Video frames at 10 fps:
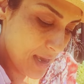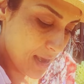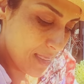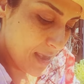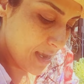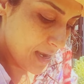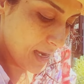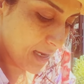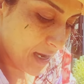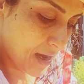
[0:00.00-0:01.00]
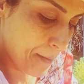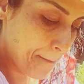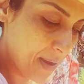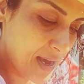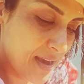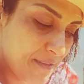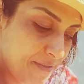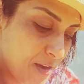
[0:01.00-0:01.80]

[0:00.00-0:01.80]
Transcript: And then I got my